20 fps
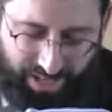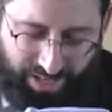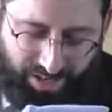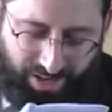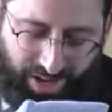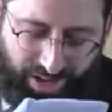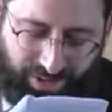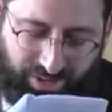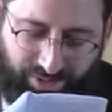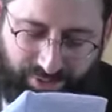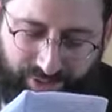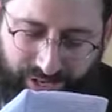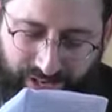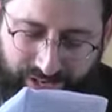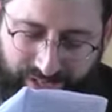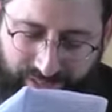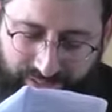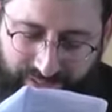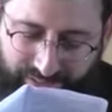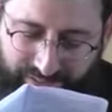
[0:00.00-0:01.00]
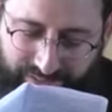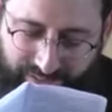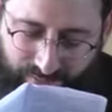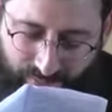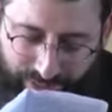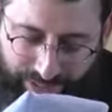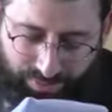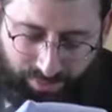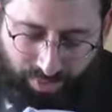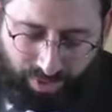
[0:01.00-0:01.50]
God created
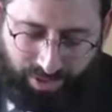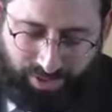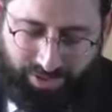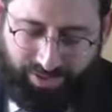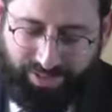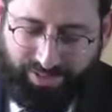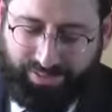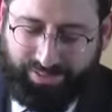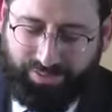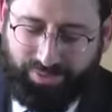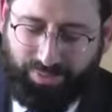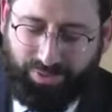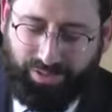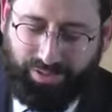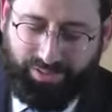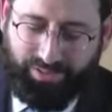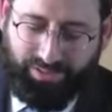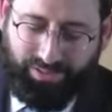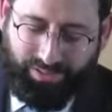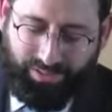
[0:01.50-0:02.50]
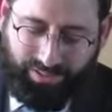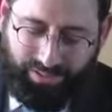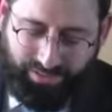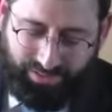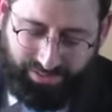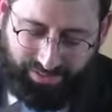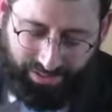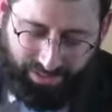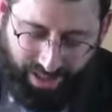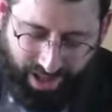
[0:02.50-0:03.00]
sweet water in this world, the
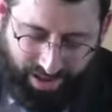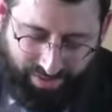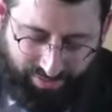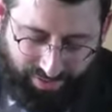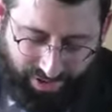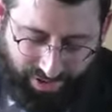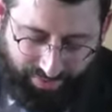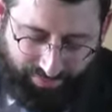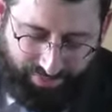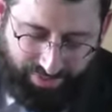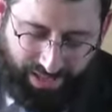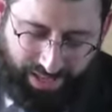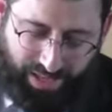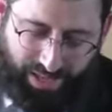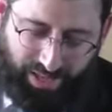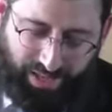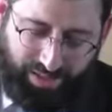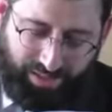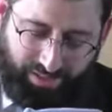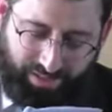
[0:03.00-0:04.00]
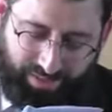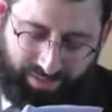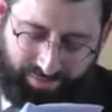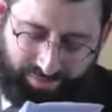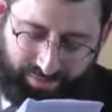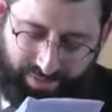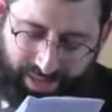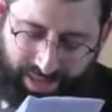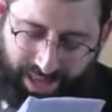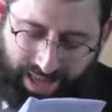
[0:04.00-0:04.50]
saliva.
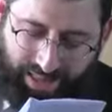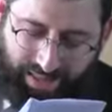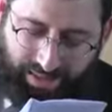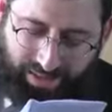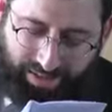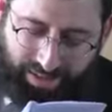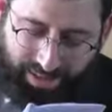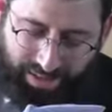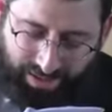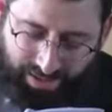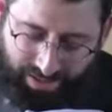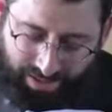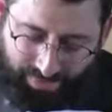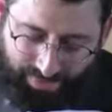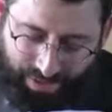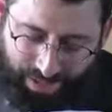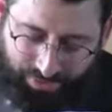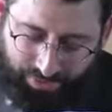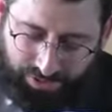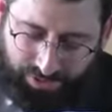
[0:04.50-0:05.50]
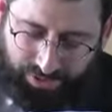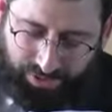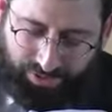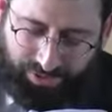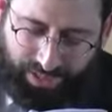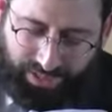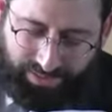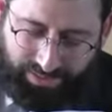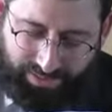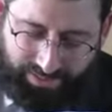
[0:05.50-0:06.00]
And the, the Medrash goes
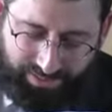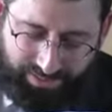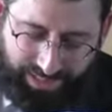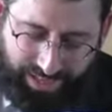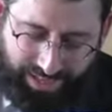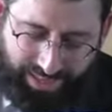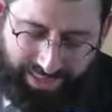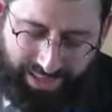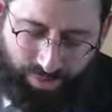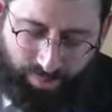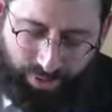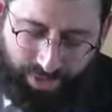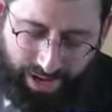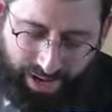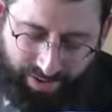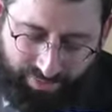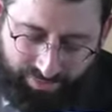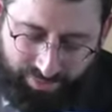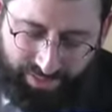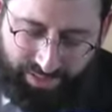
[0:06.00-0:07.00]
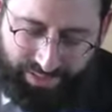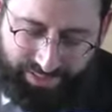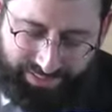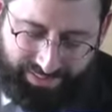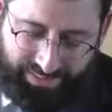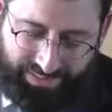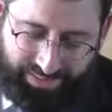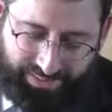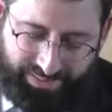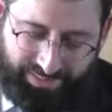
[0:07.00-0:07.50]
on to say that whatever
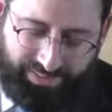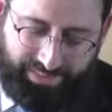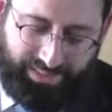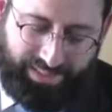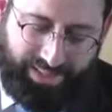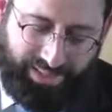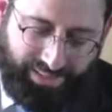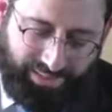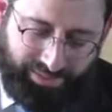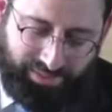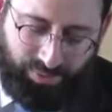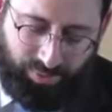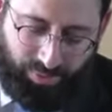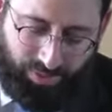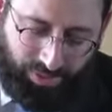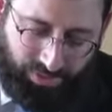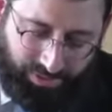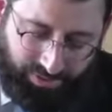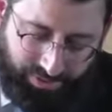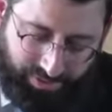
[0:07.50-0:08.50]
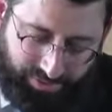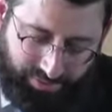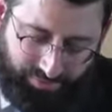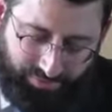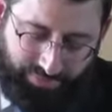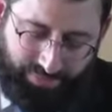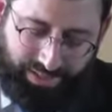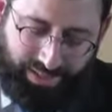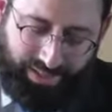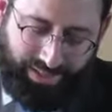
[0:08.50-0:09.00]
exists in this world
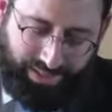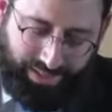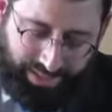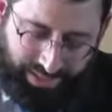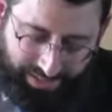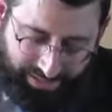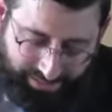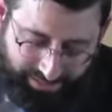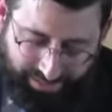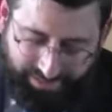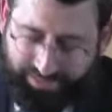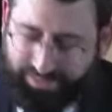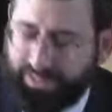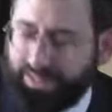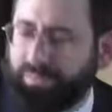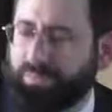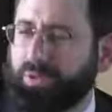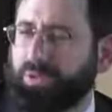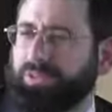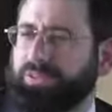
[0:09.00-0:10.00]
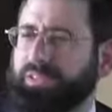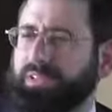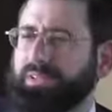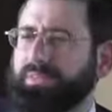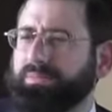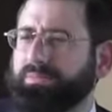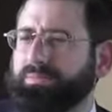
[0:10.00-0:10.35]
exists in a person.